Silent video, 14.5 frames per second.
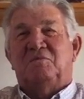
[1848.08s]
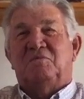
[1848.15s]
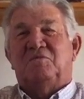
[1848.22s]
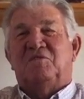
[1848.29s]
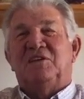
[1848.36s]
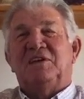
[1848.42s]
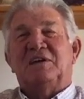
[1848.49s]

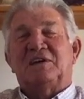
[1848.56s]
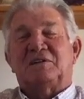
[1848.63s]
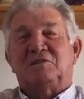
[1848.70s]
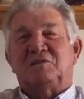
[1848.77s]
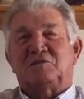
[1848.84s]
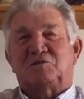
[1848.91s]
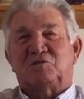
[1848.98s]

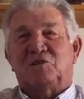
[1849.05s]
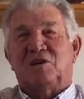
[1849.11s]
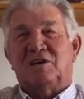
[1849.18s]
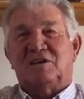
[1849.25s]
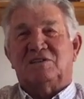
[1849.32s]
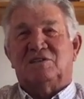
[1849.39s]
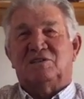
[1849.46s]
vehicles,
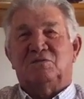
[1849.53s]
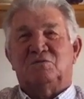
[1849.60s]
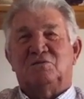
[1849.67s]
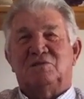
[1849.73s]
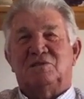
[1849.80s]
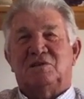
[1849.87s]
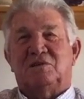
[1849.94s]
trucks that
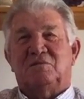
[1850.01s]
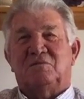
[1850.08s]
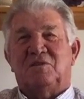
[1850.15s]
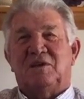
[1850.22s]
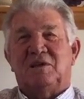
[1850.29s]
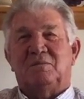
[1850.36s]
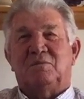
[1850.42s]
was
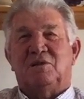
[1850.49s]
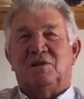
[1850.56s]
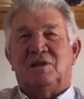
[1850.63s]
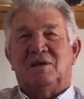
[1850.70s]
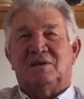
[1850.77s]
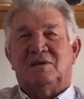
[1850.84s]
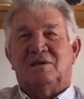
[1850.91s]
available,
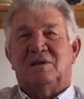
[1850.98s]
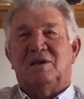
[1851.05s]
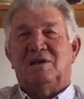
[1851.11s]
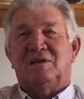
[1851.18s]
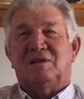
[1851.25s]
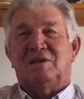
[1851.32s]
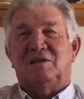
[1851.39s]
like a
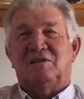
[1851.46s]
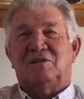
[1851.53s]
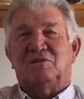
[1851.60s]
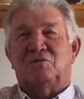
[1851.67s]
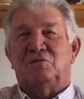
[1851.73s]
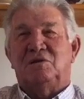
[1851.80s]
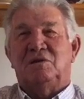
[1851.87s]

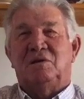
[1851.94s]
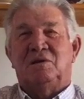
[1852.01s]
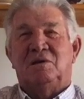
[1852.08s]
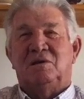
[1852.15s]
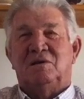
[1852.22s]
1930,